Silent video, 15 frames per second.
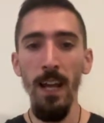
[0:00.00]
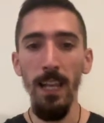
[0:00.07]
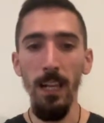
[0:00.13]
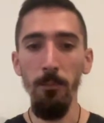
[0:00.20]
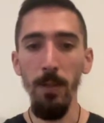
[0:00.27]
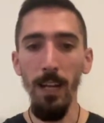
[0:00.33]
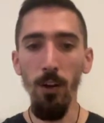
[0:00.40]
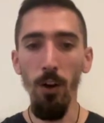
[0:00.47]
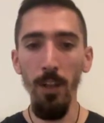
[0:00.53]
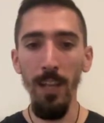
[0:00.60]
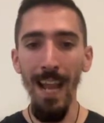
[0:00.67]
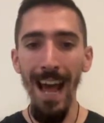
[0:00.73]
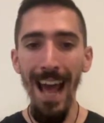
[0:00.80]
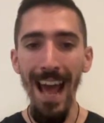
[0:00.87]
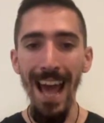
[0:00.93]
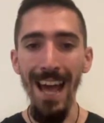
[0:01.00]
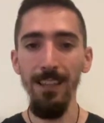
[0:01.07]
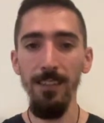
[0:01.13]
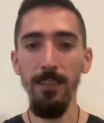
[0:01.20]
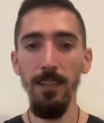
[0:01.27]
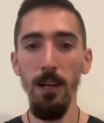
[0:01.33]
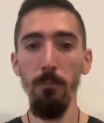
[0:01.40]
La mia gonna è
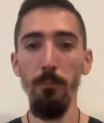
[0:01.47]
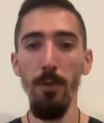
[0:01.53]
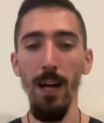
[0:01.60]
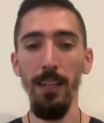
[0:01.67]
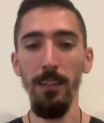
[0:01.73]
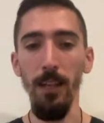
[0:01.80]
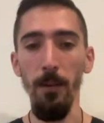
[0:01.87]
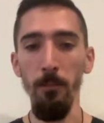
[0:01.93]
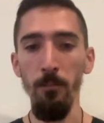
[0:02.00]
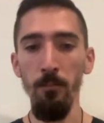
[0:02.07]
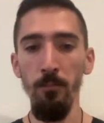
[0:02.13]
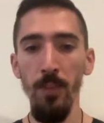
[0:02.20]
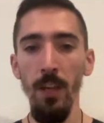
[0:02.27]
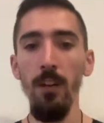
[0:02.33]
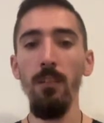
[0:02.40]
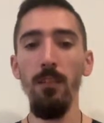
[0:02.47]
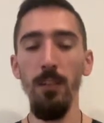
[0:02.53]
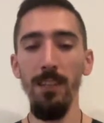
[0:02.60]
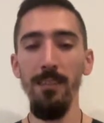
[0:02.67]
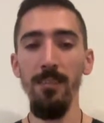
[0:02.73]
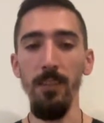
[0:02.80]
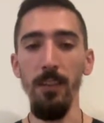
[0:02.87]
strappata.
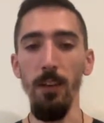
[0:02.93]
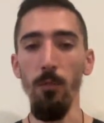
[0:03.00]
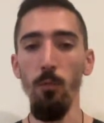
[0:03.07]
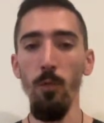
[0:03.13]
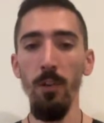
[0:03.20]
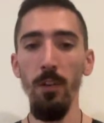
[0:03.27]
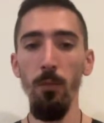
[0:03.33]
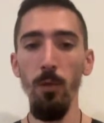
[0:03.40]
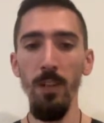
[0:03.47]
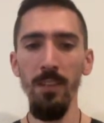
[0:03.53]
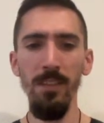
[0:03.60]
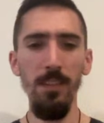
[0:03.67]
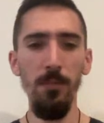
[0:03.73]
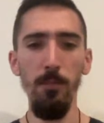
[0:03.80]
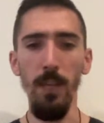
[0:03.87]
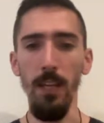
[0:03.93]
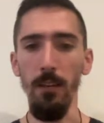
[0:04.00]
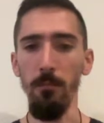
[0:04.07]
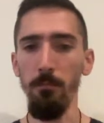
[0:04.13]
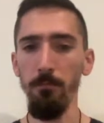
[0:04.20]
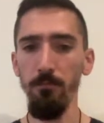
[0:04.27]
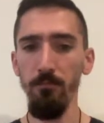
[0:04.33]
Let's see. What does this mean?
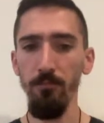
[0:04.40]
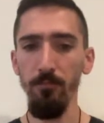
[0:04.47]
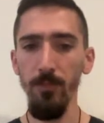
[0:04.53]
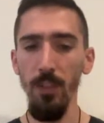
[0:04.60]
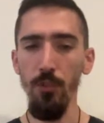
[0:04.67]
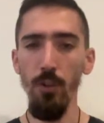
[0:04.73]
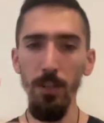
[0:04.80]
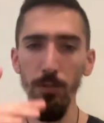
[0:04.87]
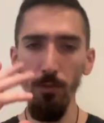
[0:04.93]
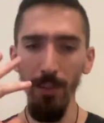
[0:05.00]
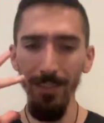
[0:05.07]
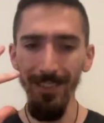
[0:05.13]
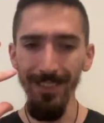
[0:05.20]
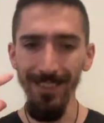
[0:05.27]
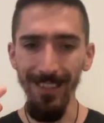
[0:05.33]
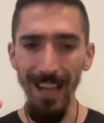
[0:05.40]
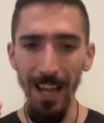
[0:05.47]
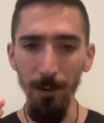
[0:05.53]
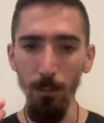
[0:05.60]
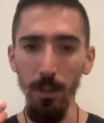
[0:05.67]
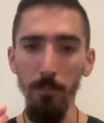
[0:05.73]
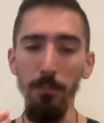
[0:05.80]
Try to
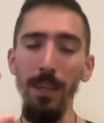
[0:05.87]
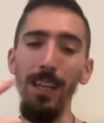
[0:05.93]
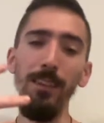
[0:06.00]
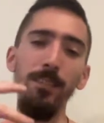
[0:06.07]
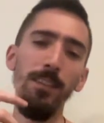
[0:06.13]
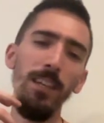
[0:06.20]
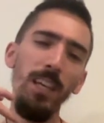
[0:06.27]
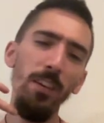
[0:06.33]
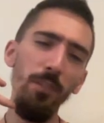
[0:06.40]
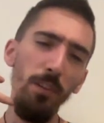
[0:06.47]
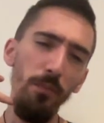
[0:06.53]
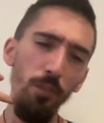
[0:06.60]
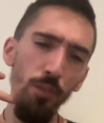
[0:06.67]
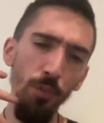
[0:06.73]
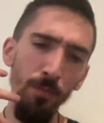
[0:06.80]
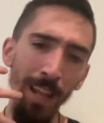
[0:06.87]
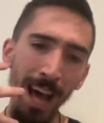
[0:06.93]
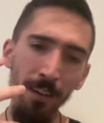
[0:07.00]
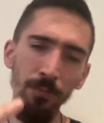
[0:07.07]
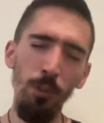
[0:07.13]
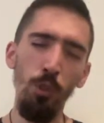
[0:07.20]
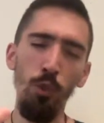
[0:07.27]
understand what it means, even if you don't
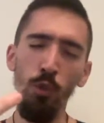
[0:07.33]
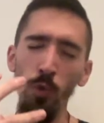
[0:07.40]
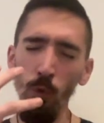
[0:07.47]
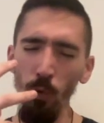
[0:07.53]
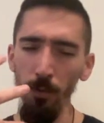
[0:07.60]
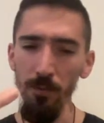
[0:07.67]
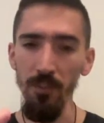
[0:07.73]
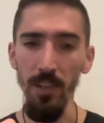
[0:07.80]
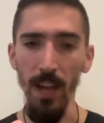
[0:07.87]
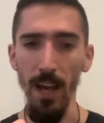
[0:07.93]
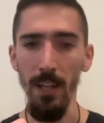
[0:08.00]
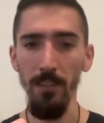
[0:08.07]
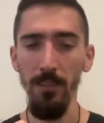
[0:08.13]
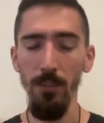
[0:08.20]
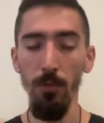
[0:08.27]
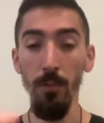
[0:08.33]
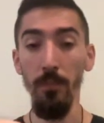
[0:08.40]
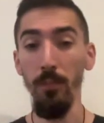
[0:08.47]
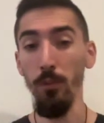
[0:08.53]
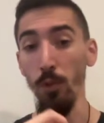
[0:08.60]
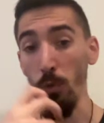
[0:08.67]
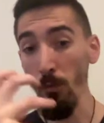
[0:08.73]
have the tools yet, or
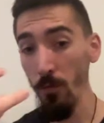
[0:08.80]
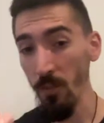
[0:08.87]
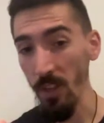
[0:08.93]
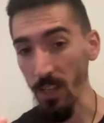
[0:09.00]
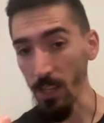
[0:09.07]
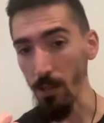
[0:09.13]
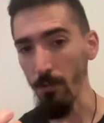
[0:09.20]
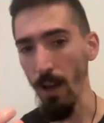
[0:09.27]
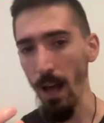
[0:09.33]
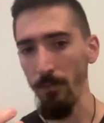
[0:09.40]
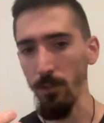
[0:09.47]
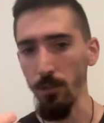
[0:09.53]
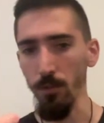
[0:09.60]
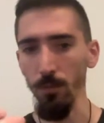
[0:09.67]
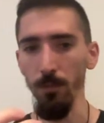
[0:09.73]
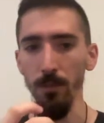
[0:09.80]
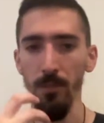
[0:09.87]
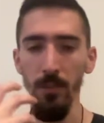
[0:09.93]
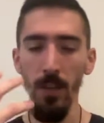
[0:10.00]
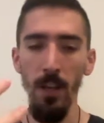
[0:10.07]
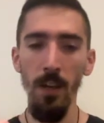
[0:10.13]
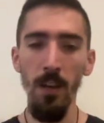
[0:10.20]
if you don't think you have the
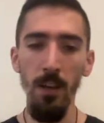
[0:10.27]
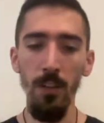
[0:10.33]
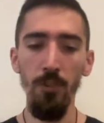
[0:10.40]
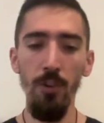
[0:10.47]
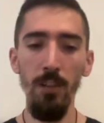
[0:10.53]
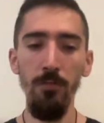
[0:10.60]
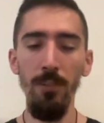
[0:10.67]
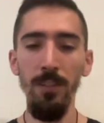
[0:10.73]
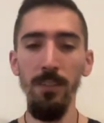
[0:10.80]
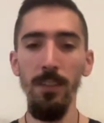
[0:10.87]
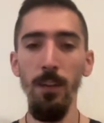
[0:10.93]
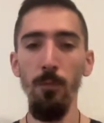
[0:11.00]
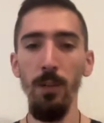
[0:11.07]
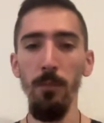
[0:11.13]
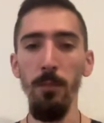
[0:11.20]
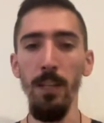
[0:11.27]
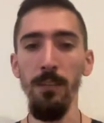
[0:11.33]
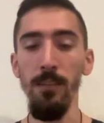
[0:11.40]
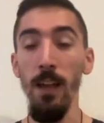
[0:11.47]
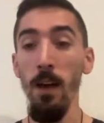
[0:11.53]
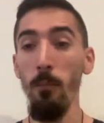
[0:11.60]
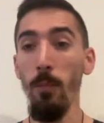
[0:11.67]
tools. Try to understand what it
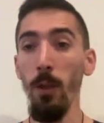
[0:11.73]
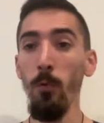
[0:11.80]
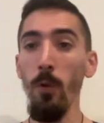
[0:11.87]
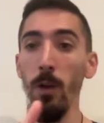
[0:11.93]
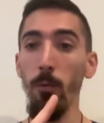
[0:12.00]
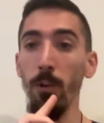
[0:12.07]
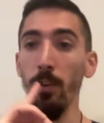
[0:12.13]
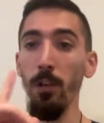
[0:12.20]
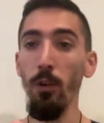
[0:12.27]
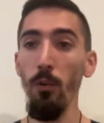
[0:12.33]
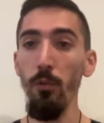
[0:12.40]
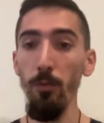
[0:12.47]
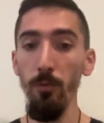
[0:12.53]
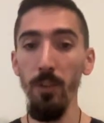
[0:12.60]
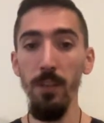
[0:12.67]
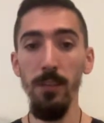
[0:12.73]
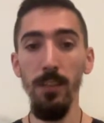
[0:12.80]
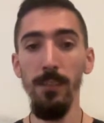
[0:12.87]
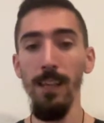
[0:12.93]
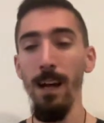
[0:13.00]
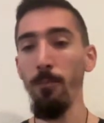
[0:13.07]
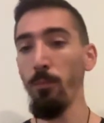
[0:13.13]
means. By the way, we're going to go through these
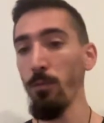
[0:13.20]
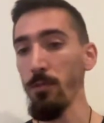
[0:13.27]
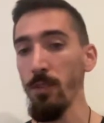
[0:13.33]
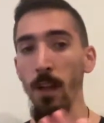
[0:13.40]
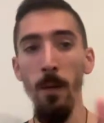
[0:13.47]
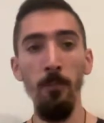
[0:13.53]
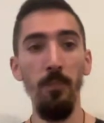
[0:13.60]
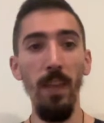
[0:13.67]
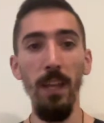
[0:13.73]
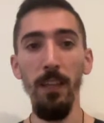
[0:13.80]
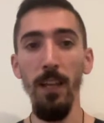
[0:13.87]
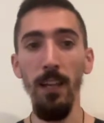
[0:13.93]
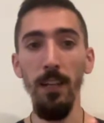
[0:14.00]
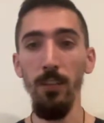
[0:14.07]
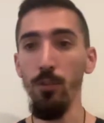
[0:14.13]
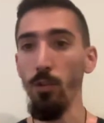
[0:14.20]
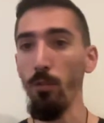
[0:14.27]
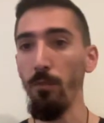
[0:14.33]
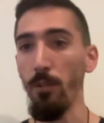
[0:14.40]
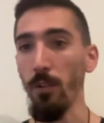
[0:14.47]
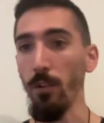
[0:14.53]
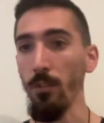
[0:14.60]
examples and then it's
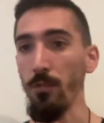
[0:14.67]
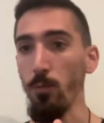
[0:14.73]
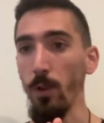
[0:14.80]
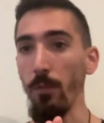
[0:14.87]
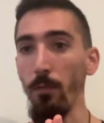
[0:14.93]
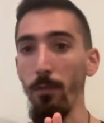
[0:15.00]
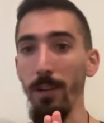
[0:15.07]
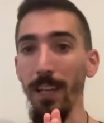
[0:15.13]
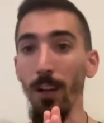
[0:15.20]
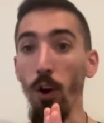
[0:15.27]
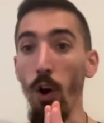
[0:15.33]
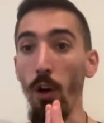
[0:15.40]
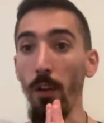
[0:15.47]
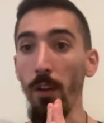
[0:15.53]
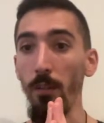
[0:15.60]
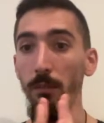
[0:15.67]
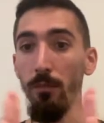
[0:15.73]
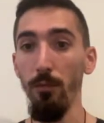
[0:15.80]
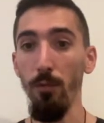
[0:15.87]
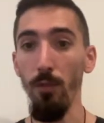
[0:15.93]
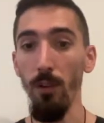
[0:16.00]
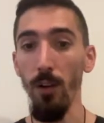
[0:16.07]
over because we've already gone
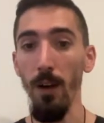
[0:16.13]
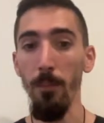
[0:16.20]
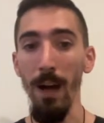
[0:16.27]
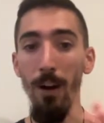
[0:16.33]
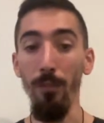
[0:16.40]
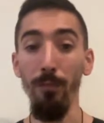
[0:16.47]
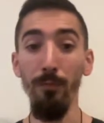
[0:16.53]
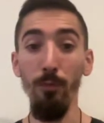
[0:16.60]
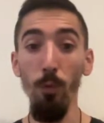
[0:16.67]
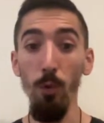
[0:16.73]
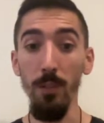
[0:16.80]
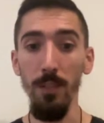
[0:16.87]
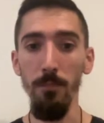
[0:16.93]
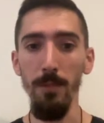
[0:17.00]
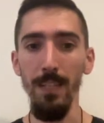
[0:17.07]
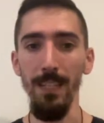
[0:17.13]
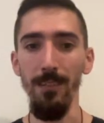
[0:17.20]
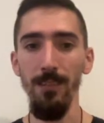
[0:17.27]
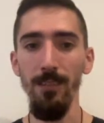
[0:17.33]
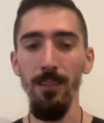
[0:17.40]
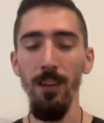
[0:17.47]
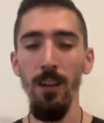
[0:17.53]
for about 40
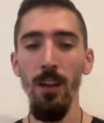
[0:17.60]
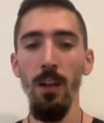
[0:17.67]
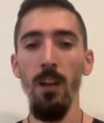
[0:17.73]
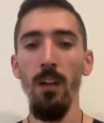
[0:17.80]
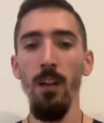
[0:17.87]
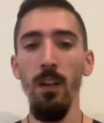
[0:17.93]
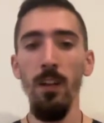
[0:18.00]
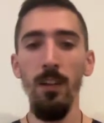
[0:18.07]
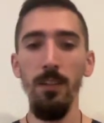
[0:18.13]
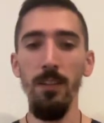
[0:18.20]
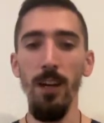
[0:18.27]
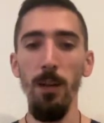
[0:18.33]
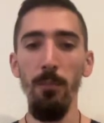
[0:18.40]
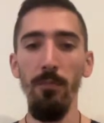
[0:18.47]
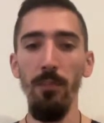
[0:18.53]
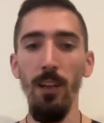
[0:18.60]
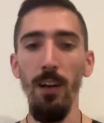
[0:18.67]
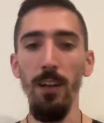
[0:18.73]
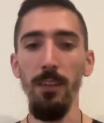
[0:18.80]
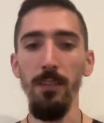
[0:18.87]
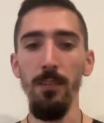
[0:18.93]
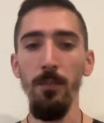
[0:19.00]
minutes. Time
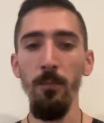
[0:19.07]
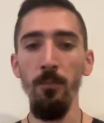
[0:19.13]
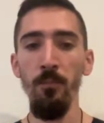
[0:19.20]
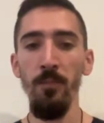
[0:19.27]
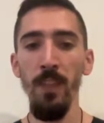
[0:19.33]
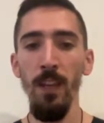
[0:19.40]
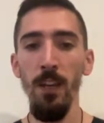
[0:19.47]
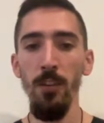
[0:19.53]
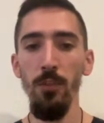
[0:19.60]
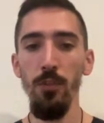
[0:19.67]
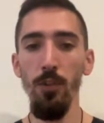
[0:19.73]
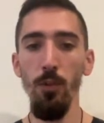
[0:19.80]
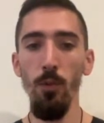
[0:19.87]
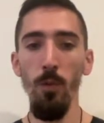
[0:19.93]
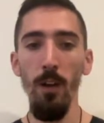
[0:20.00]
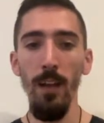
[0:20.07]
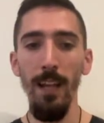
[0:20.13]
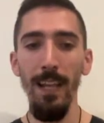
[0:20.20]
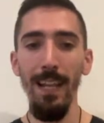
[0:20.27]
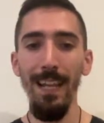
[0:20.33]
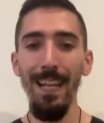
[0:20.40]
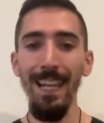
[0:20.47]
flies. So,
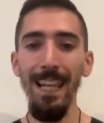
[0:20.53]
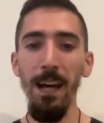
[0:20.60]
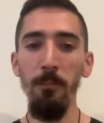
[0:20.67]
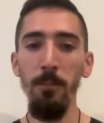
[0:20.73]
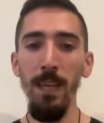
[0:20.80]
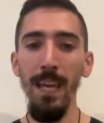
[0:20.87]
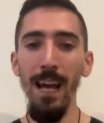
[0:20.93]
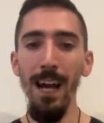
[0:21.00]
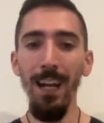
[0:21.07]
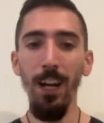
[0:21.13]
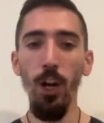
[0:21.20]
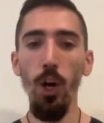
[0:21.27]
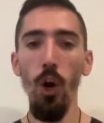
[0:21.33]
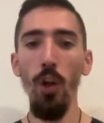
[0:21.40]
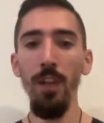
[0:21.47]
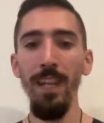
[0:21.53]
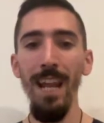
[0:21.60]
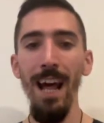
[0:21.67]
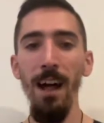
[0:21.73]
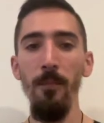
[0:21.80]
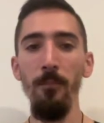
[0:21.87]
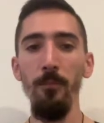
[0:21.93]
la mia
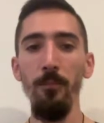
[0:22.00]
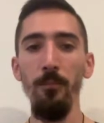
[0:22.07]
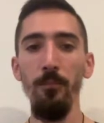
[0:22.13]
gonna